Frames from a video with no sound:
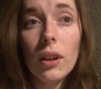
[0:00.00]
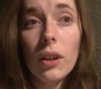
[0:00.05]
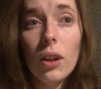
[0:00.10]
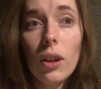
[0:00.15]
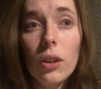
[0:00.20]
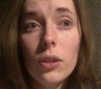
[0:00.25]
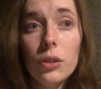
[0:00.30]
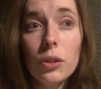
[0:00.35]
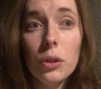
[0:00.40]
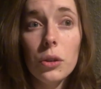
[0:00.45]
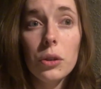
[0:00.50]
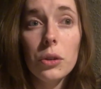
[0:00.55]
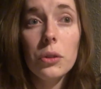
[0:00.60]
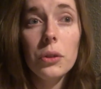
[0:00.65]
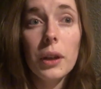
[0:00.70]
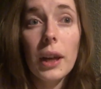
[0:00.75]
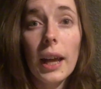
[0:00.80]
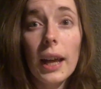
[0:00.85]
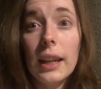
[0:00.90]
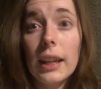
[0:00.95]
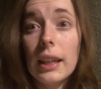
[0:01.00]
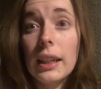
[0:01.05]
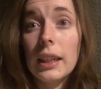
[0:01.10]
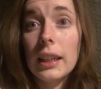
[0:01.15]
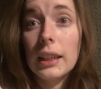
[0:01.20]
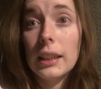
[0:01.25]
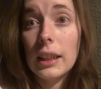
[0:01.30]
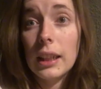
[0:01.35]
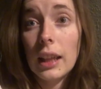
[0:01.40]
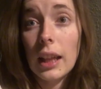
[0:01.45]
Also,
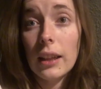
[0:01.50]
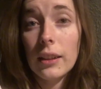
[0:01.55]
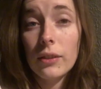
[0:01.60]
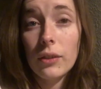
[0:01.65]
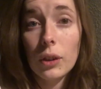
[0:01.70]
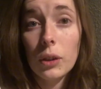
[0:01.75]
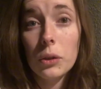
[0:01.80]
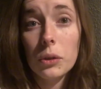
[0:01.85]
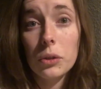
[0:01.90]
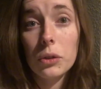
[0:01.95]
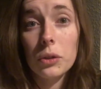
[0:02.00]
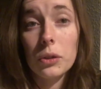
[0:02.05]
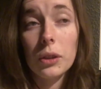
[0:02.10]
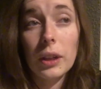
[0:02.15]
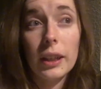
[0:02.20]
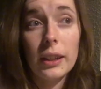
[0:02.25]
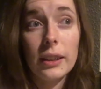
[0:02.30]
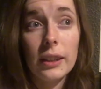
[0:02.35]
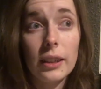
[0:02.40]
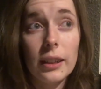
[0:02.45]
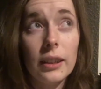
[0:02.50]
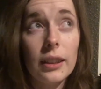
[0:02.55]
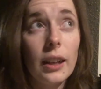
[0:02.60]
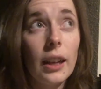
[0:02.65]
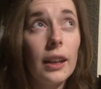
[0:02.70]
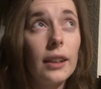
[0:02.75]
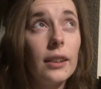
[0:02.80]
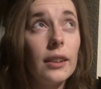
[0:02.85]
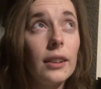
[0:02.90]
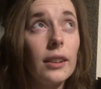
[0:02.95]
editing the last photo shoot I
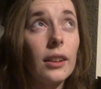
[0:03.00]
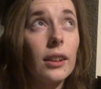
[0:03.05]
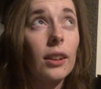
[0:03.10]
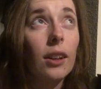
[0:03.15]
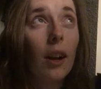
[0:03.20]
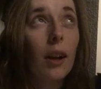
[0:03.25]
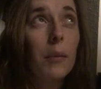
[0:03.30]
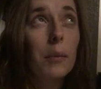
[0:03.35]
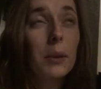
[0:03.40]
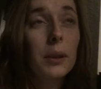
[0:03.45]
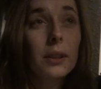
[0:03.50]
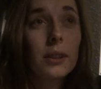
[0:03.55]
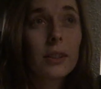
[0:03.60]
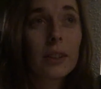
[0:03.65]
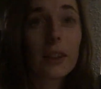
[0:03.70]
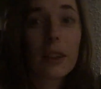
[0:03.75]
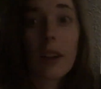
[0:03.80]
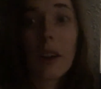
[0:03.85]
didn't accomplish.